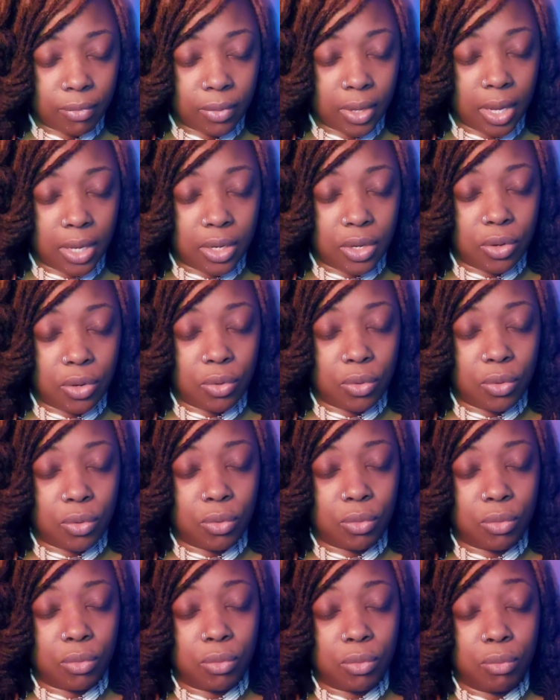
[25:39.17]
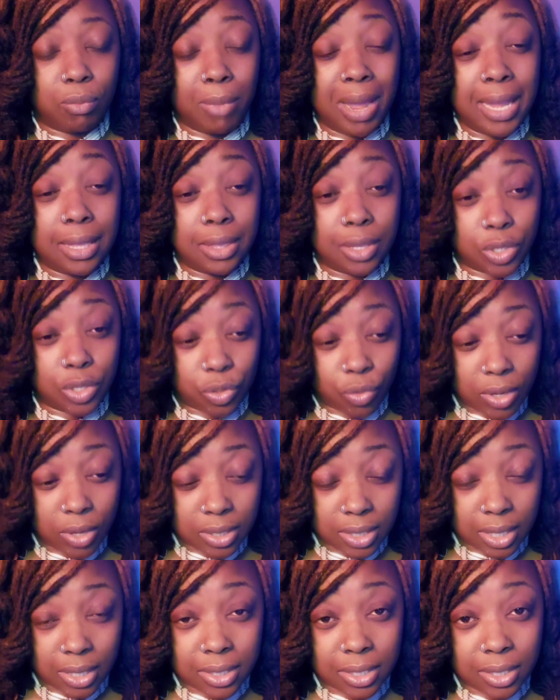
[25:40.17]
and you make the
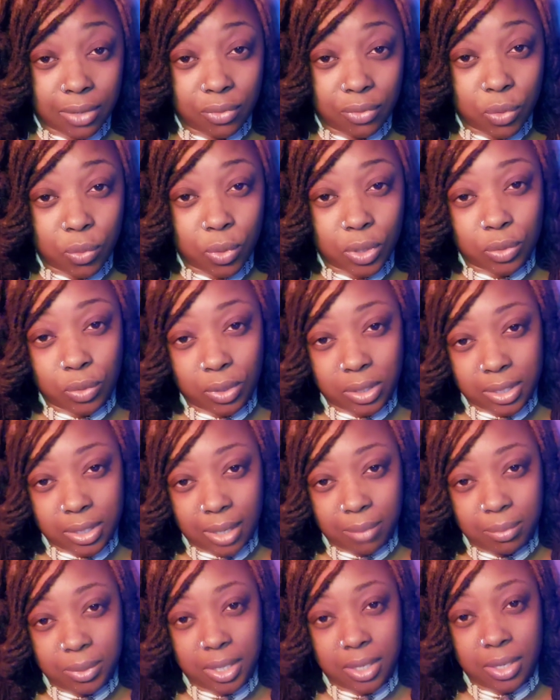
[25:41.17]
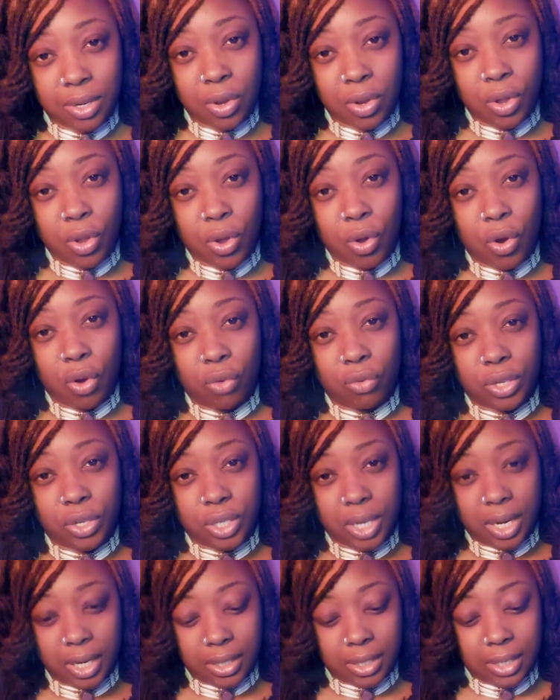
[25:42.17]
choice as to if you want to accept it or
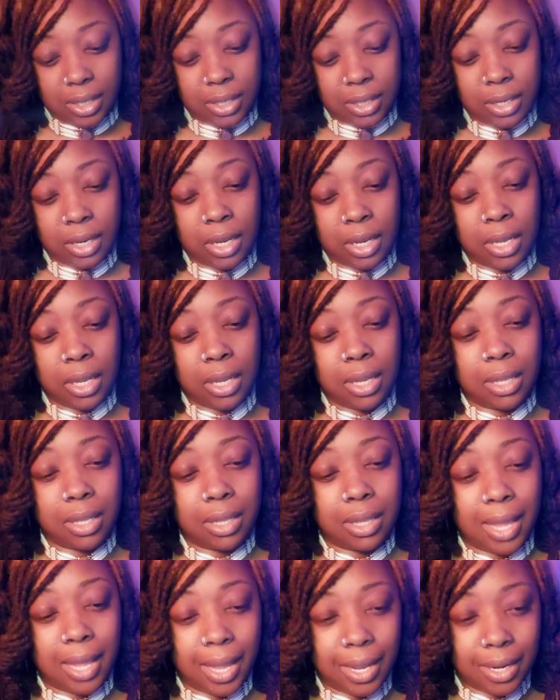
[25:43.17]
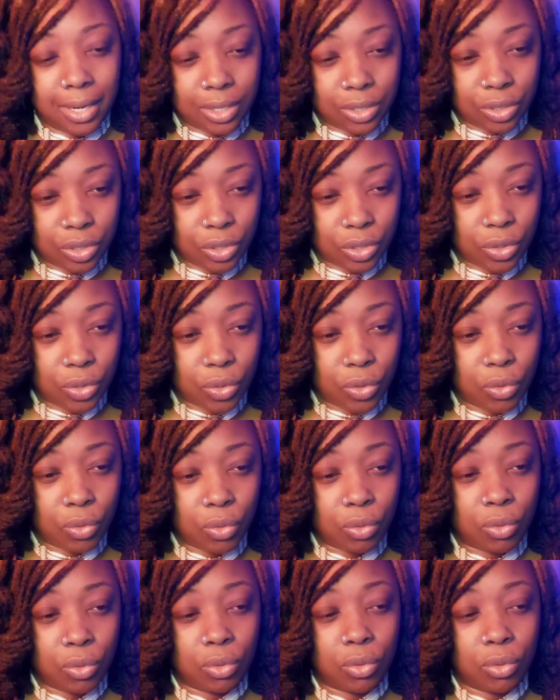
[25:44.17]
reject it, that is you